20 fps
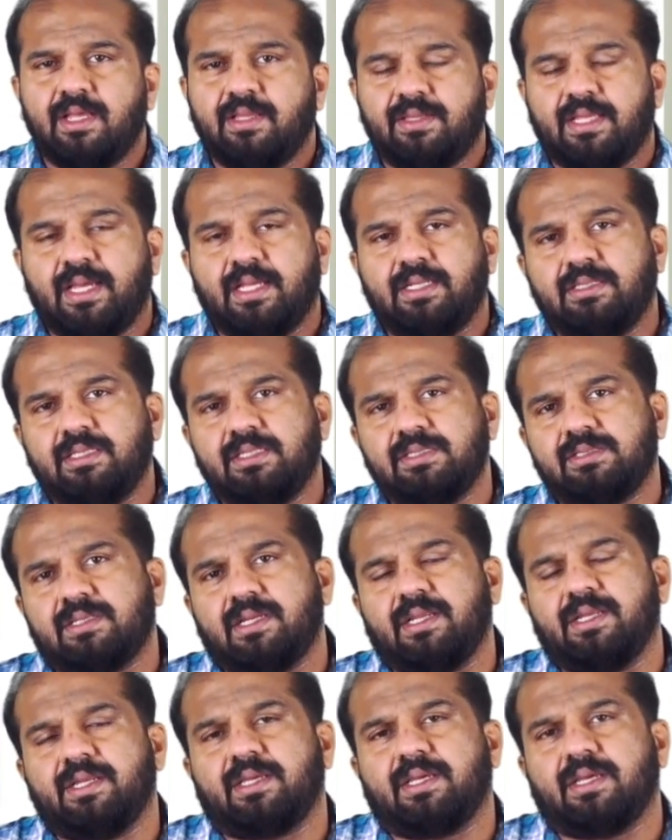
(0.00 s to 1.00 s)
and his
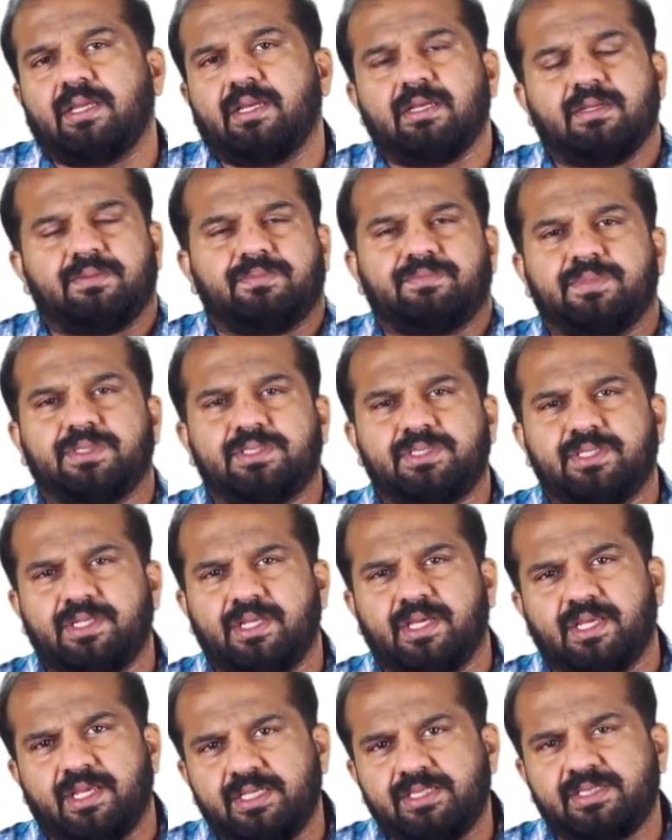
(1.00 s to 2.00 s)
clinical
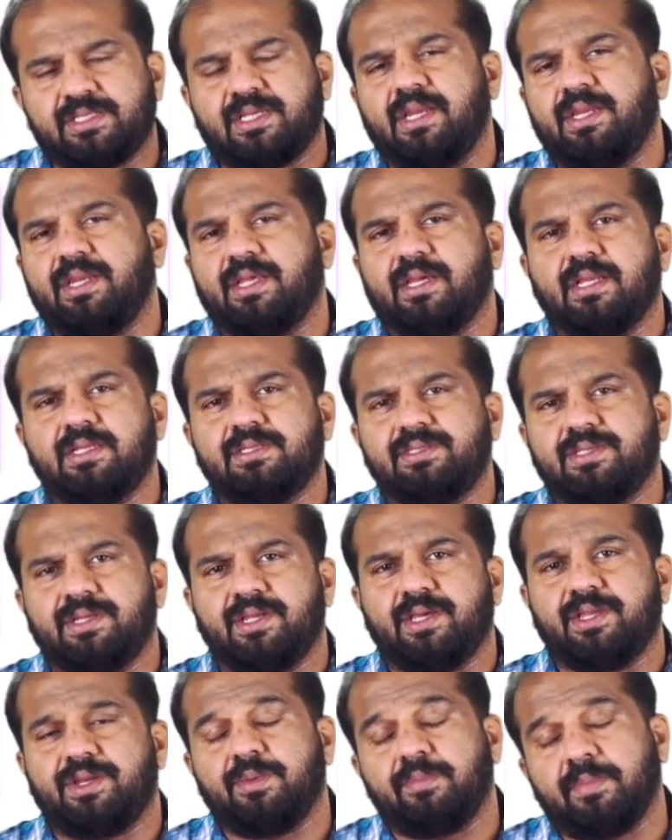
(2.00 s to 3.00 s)

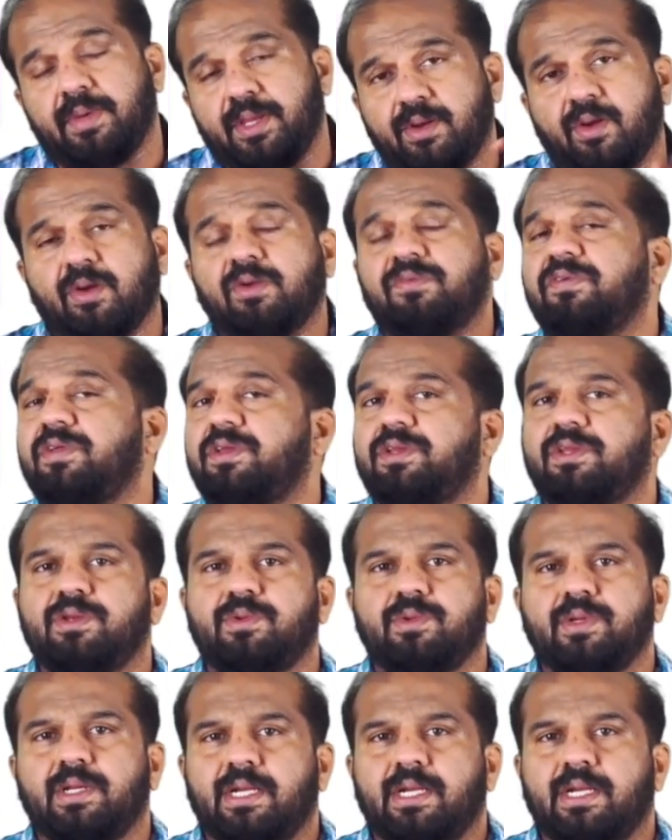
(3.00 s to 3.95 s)
scenario may not fit into a